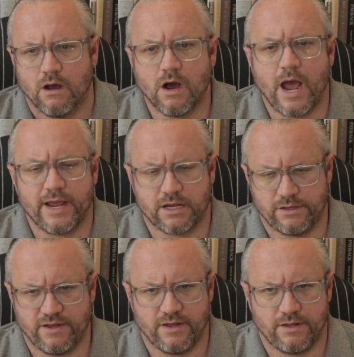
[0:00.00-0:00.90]
like
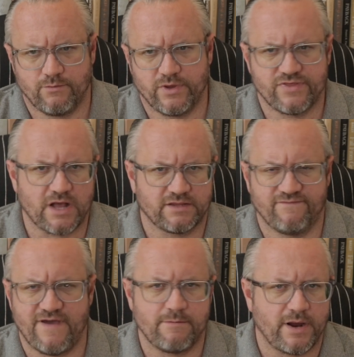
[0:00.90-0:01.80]
we thought the
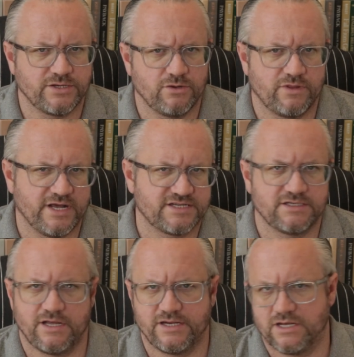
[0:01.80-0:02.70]
Fed might do this
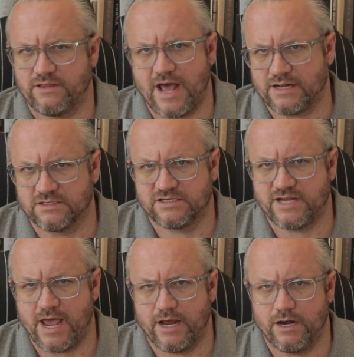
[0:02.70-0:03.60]
and they did that
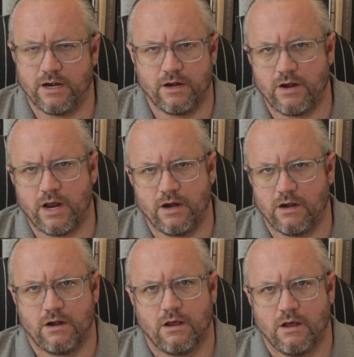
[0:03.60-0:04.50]
instead, and
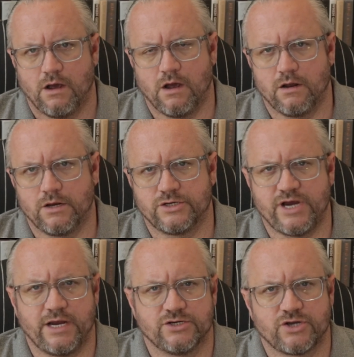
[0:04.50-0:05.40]
it
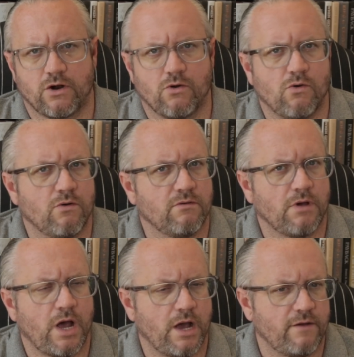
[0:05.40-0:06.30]
changed our whole
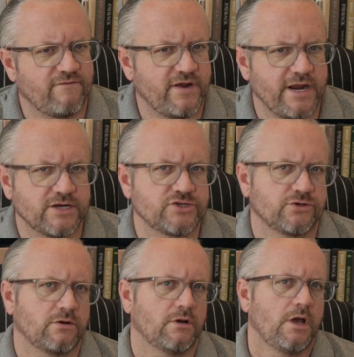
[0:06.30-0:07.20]

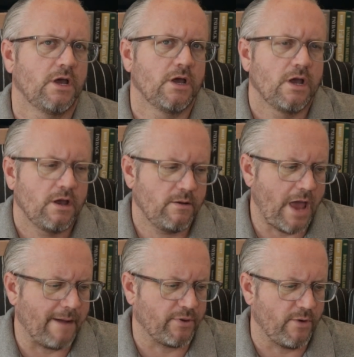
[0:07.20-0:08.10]
financial
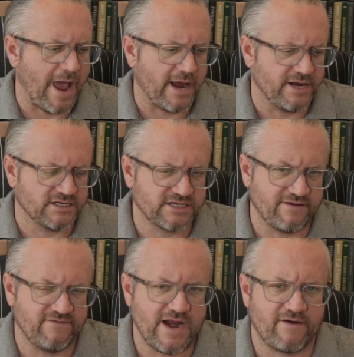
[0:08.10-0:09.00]
apparatus.
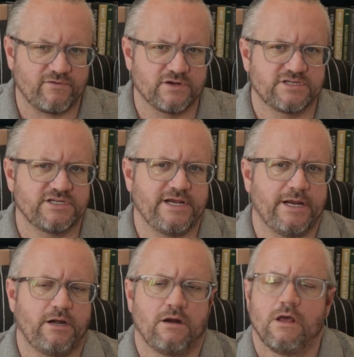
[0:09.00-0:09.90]
I've never
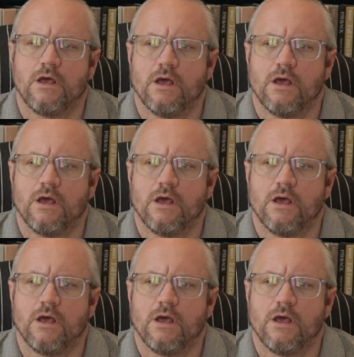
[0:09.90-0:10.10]
seen